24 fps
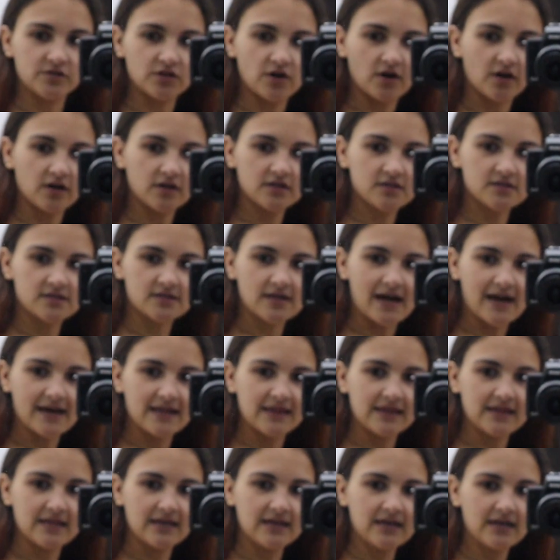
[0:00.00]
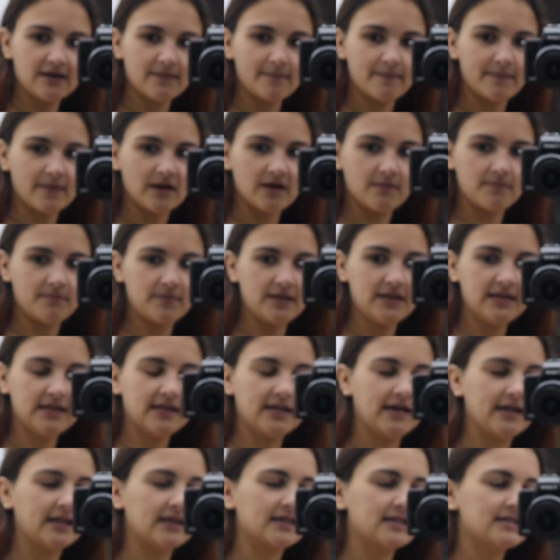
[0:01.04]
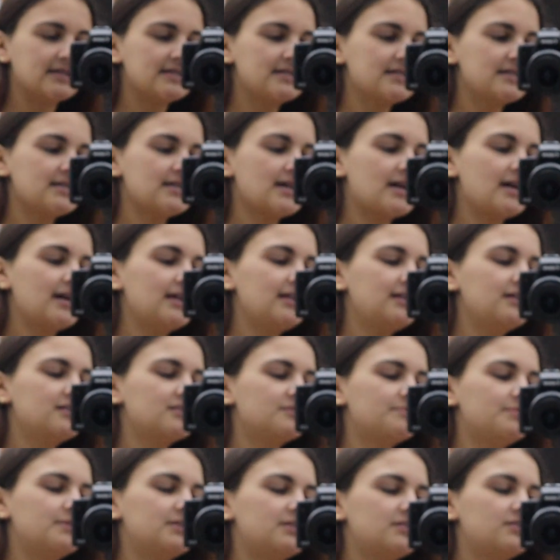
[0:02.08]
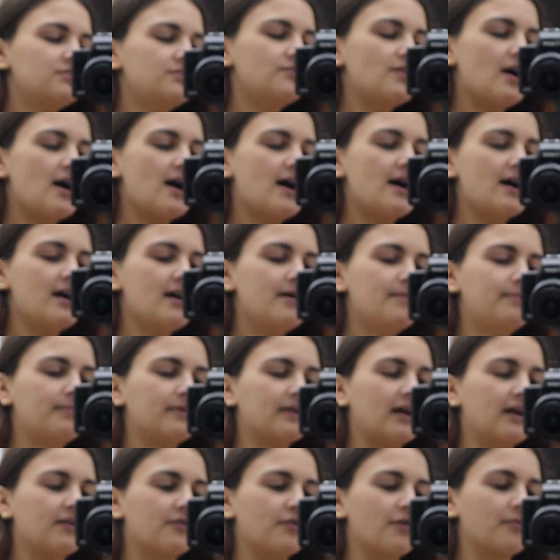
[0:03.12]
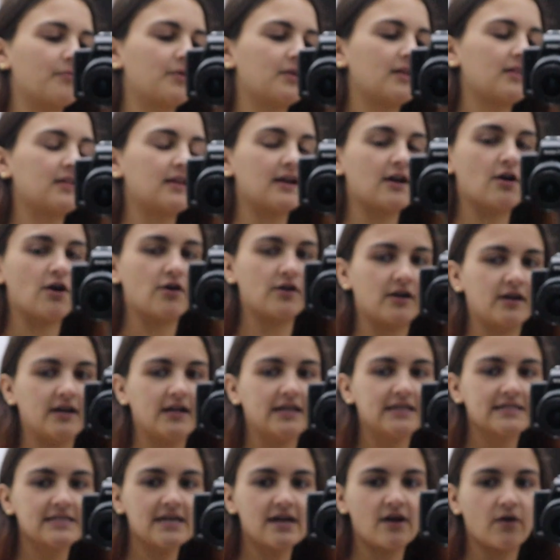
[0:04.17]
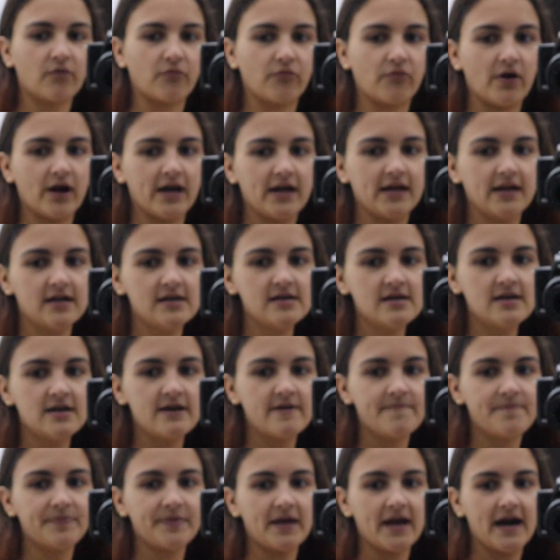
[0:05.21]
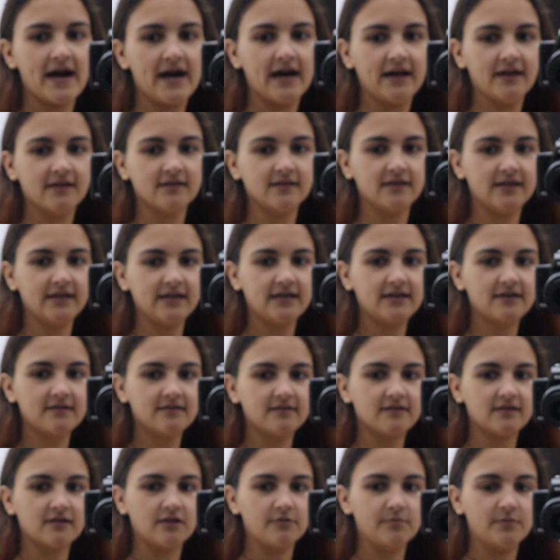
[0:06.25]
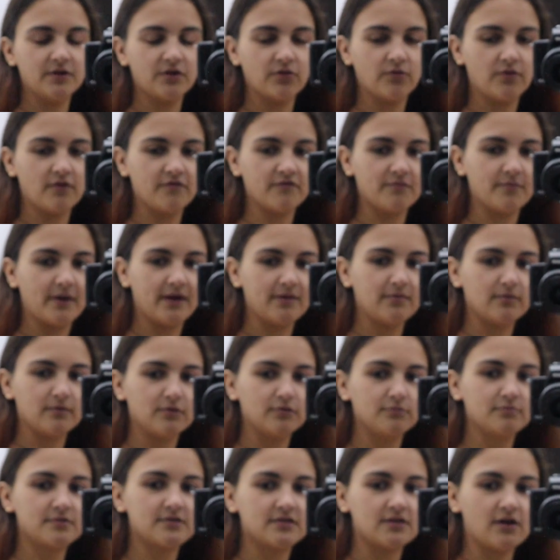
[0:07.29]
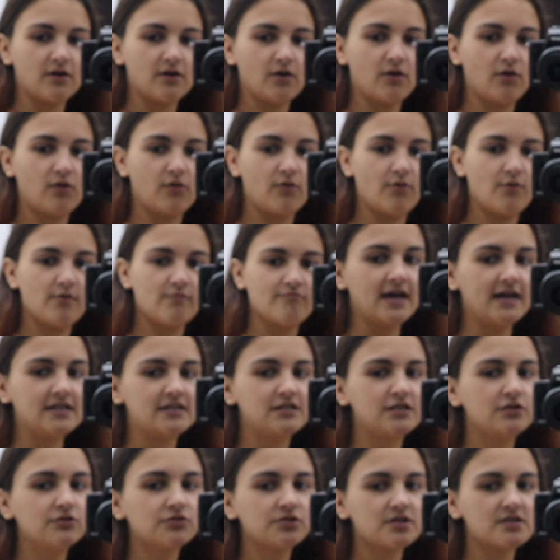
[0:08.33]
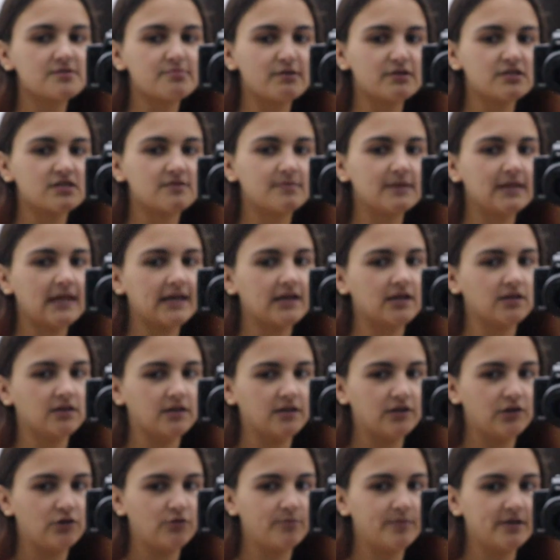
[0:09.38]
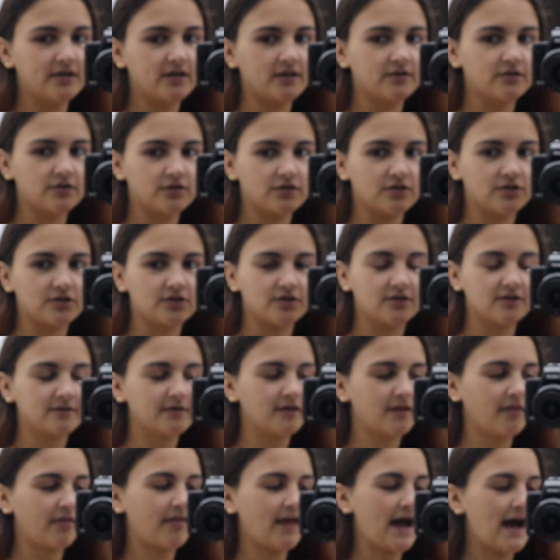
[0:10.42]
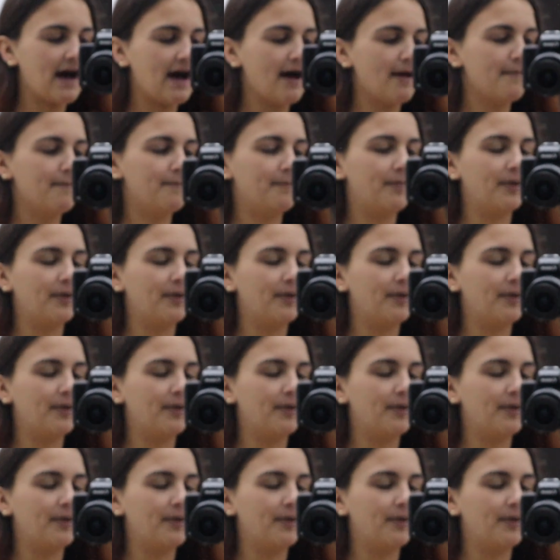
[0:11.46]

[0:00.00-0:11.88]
darts I think might be like the tiniest bit too high, but I don't know, I'm gonna think on it. It's like right at like the middle of my boob. So it's usually supposed to be like a little bit under that,